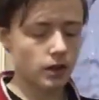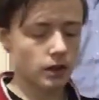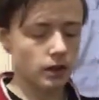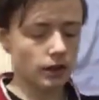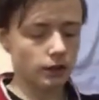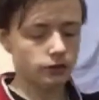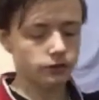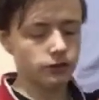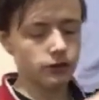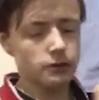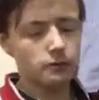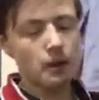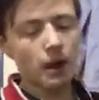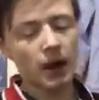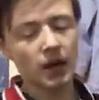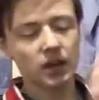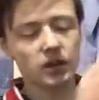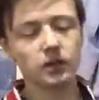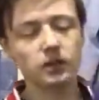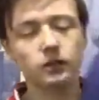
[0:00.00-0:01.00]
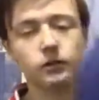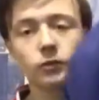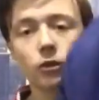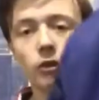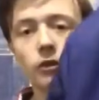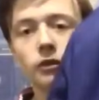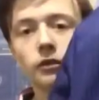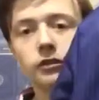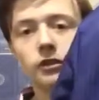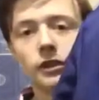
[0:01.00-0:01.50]
As for the back, it's got
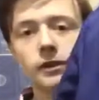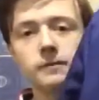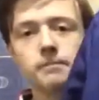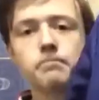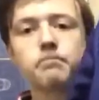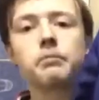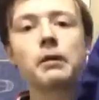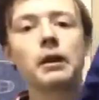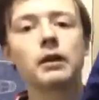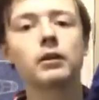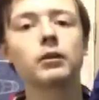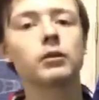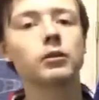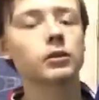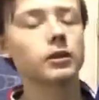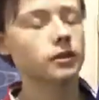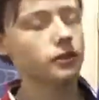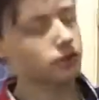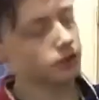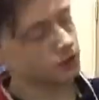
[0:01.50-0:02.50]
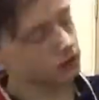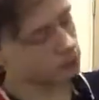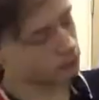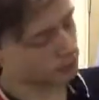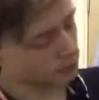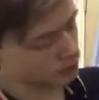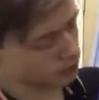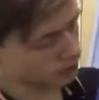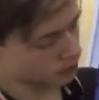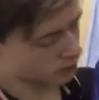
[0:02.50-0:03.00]
this belt looking thing,
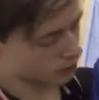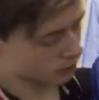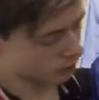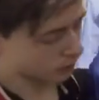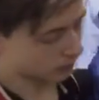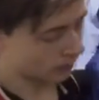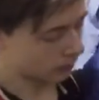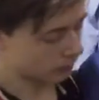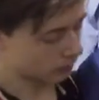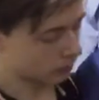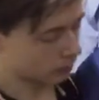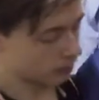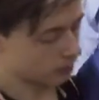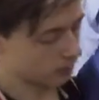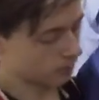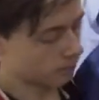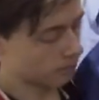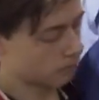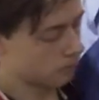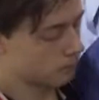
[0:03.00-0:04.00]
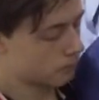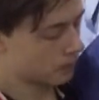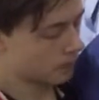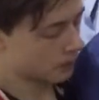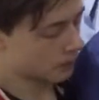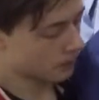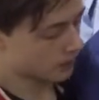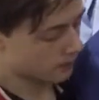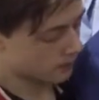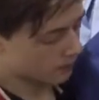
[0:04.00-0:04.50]
which looks absolutely
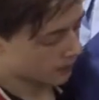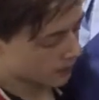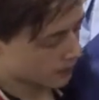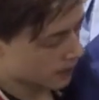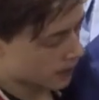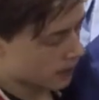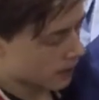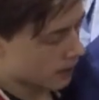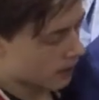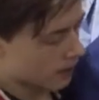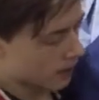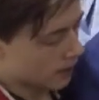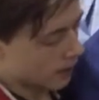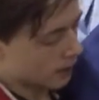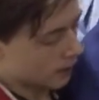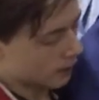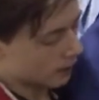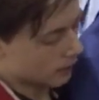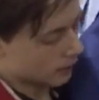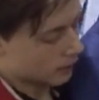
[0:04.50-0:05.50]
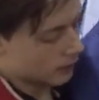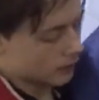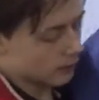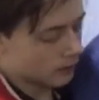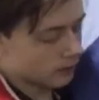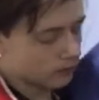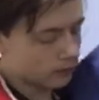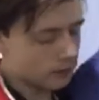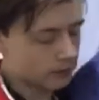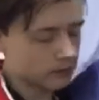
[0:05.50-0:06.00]
brilliant. It
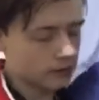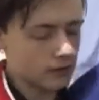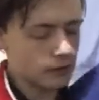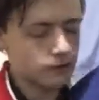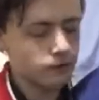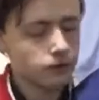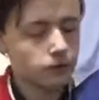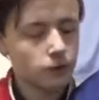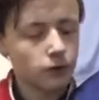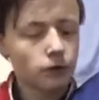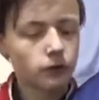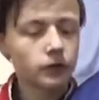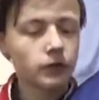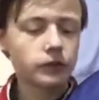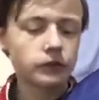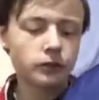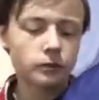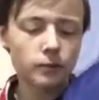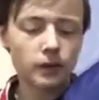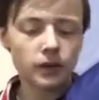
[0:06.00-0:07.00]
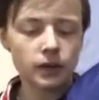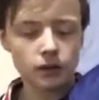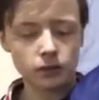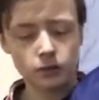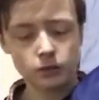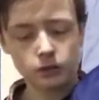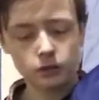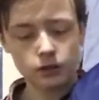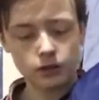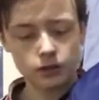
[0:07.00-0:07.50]
is folded to make it
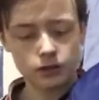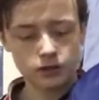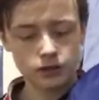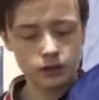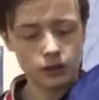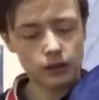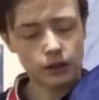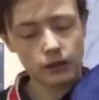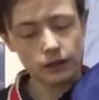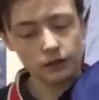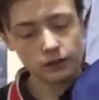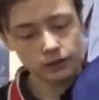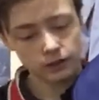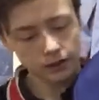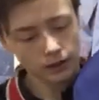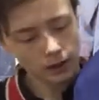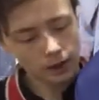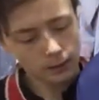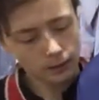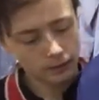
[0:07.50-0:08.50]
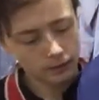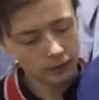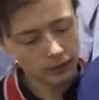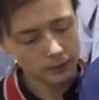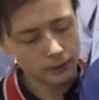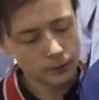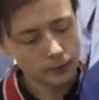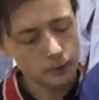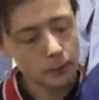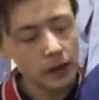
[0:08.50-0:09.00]
look like it is a
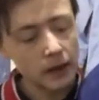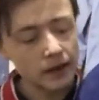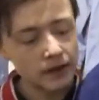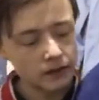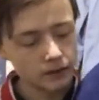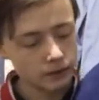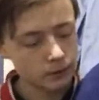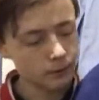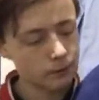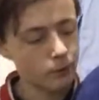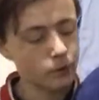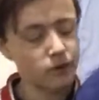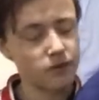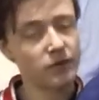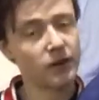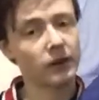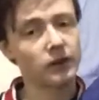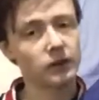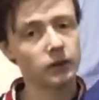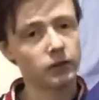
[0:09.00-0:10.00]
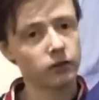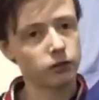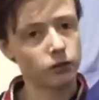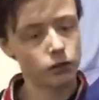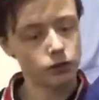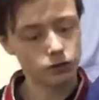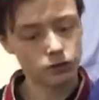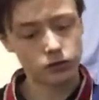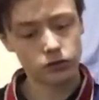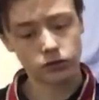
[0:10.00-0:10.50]
separate piece, but in fact it's
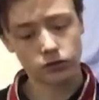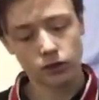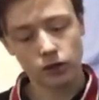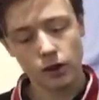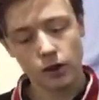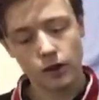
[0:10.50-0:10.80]
not.